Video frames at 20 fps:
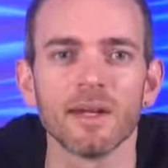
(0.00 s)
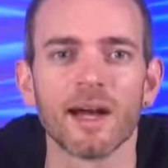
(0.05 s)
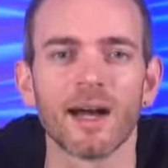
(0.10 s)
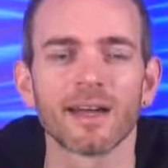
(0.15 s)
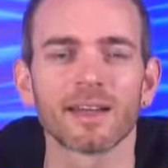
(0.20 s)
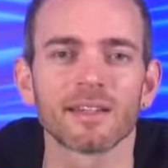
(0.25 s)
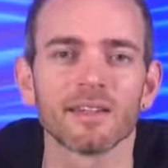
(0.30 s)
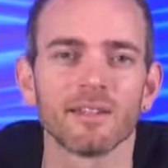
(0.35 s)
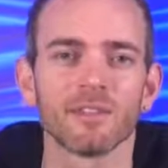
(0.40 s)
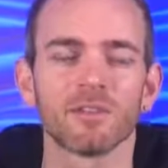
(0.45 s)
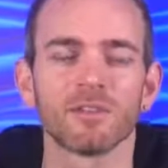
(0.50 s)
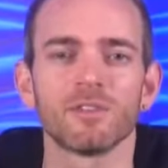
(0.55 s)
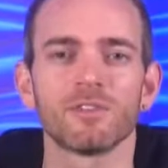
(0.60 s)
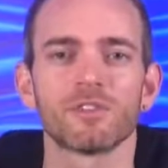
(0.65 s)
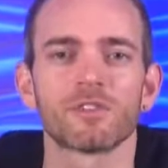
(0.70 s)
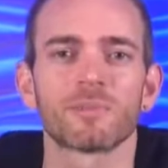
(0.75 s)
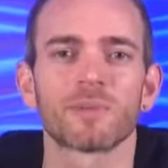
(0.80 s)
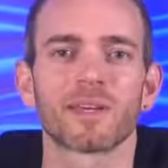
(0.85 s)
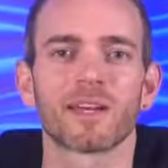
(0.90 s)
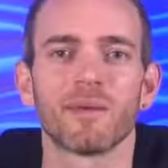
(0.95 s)
I can literally
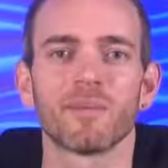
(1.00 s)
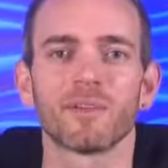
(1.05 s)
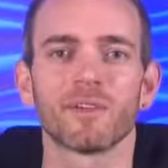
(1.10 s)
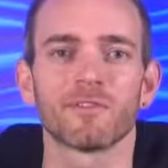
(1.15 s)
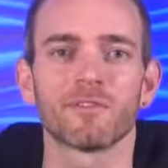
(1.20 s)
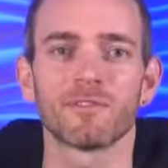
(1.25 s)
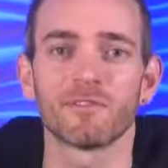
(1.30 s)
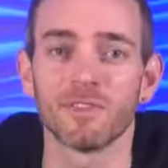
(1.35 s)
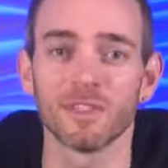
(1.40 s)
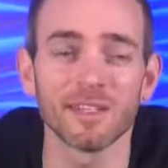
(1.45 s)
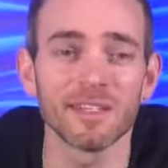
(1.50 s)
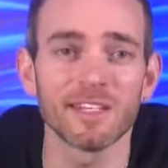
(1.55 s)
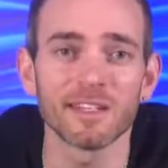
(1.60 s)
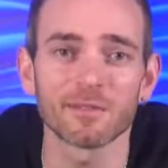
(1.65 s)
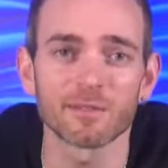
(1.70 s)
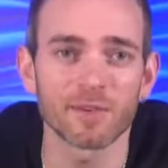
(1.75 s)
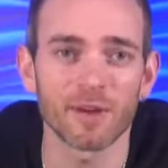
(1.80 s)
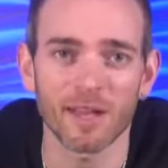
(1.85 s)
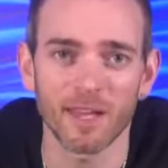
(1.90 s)
just become an affiliate for